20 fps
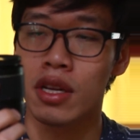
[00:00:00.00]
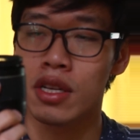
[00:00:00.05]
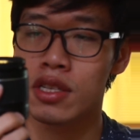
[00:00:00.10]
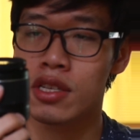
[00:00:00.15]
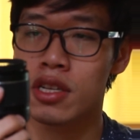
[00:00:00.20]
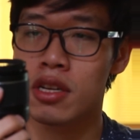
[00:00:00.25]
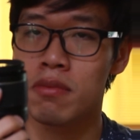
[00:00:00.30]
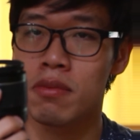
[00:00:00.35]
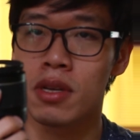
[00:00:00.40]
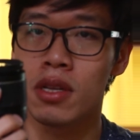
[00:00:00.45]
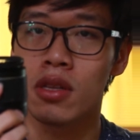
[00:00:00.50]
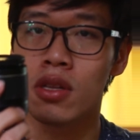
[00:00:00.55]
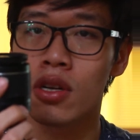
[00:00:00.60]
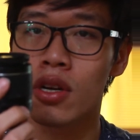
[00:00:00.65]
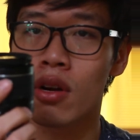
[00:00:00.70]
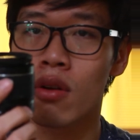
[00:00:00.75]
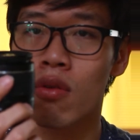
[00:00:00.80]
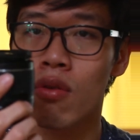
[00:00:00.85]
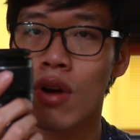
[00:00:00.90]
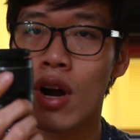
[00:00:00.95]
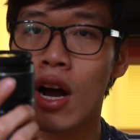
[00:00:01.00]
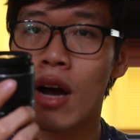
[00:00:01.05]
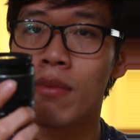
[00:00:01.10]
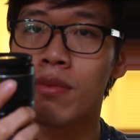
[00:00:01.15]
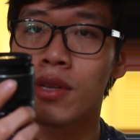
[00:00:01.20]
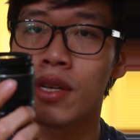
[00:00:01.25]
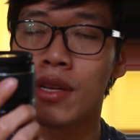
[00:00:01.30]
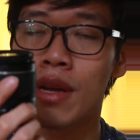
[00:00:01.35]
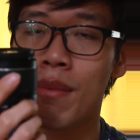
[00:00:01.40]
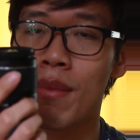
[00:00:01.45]
It's going to be look
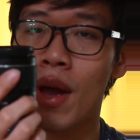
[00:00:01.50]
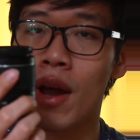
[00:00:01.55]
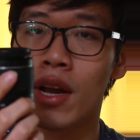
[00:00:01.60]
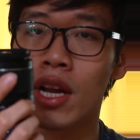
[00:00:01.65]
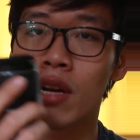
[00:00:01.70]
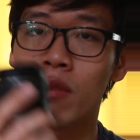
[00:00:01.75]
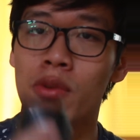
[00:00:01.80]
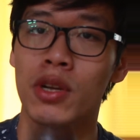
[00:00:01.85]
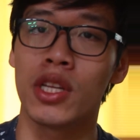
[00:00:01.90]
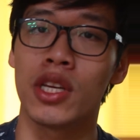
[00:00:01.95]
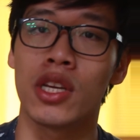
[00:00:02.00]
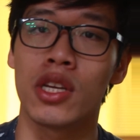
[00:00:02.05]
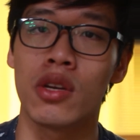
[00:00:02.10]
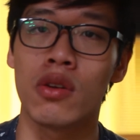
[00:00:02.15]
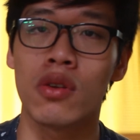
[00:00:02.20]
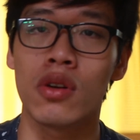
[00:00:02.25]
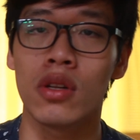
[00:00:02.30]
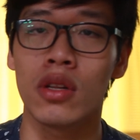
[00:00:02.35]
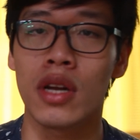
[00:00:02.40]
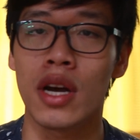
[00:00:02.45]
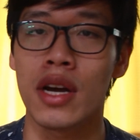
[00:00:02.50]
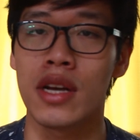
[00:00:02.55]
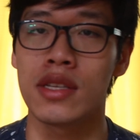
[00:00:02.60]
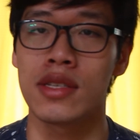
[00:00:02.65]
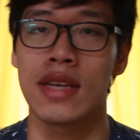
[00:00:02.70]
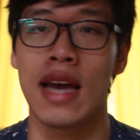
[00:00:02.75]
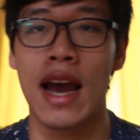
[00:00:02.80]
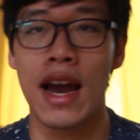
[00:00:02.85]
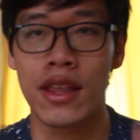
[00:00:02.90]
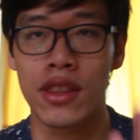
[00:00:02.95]
cropped, and I'm not going to really
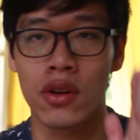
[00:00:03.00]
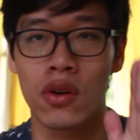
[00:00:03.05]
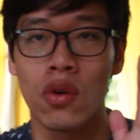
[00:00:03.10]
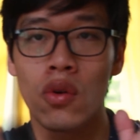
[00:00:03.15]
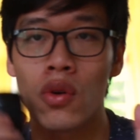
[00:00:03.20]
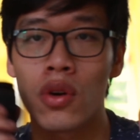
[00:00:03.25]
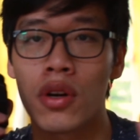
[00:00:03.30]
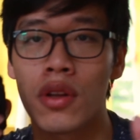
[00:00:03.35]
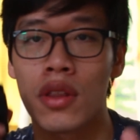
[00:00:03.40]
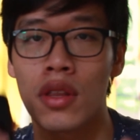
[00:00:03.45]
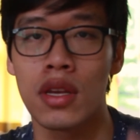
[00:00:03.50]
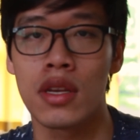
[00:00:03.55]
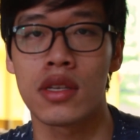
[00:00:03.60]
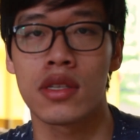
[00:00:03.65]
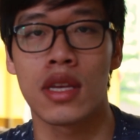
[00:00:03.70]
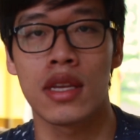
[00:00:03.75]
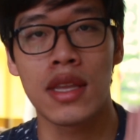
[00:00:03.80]
utilize either or of these.